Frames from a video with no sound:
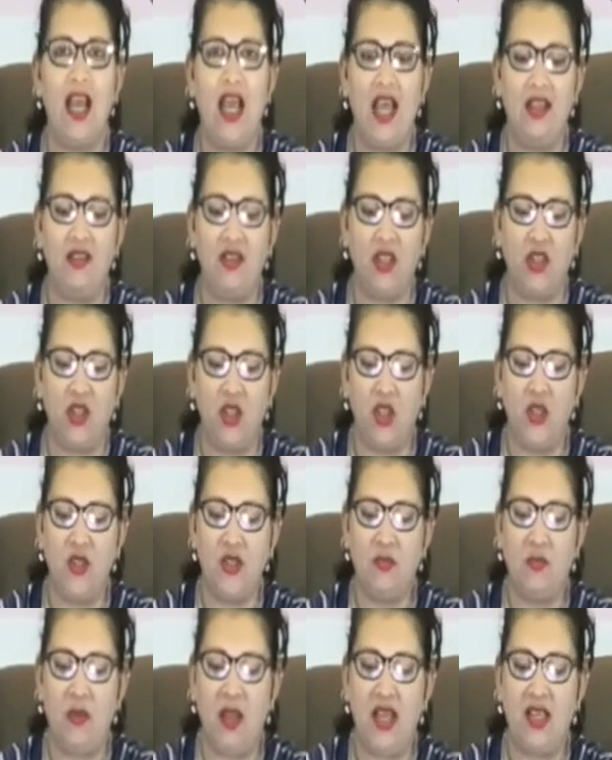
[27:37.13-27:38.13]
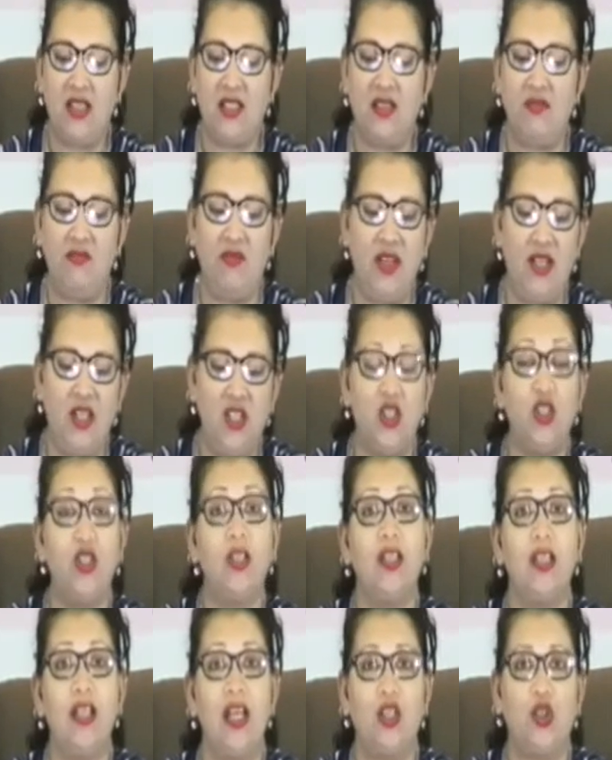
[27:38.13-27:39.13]
and that those plans are fed into
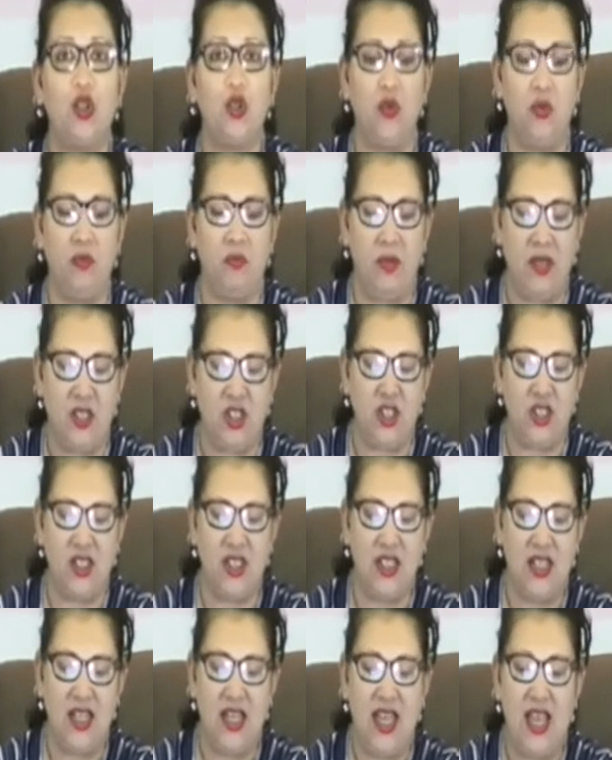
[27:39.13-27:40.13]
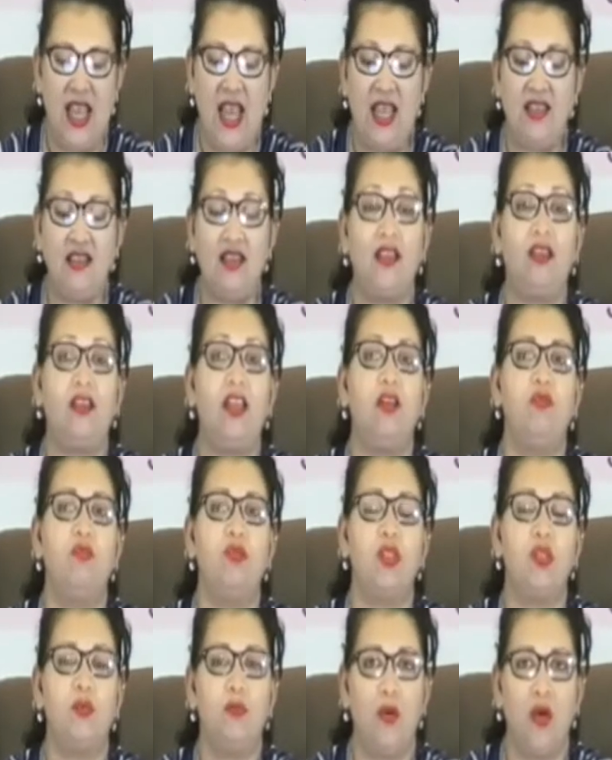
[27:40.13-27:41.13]
the national budget and that they
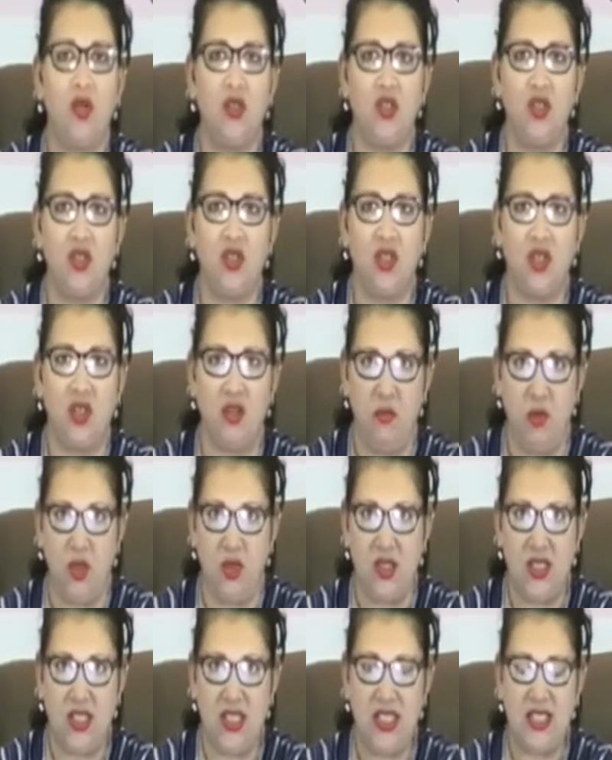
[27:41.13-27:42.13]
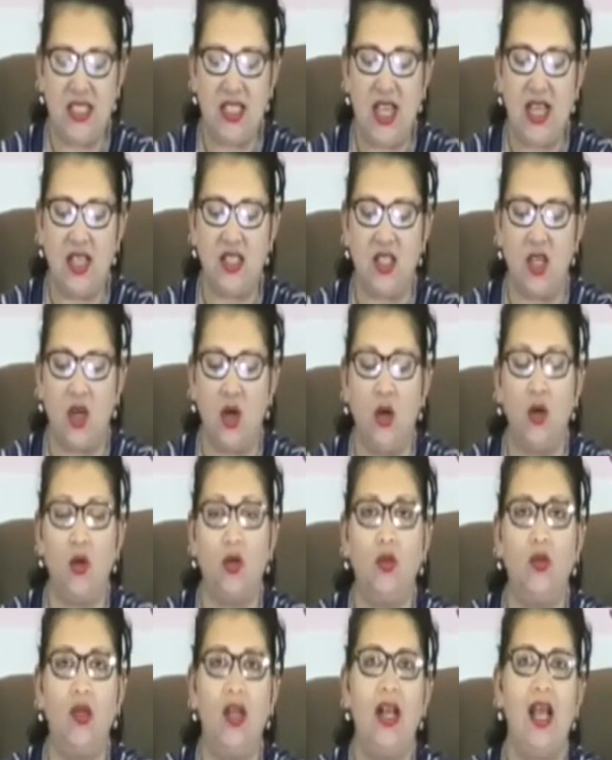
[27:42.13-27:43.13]
respond to the communities as a
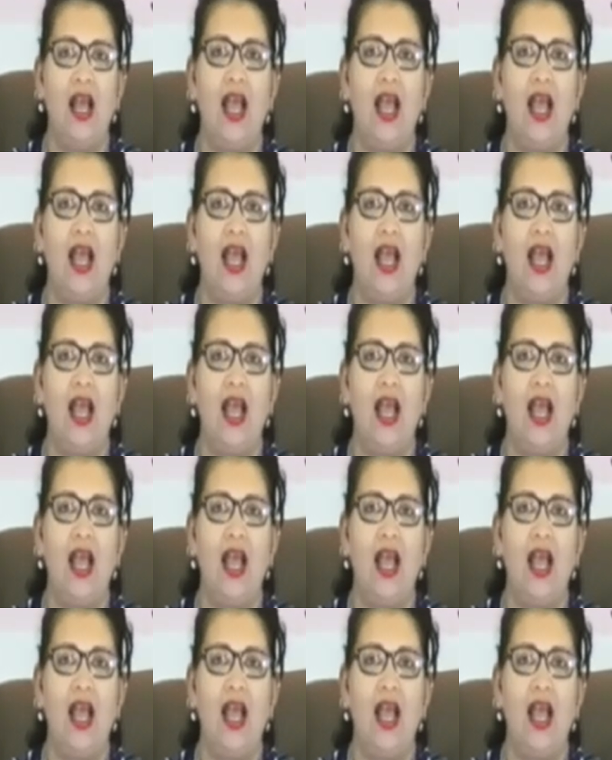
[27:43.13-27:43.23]
whole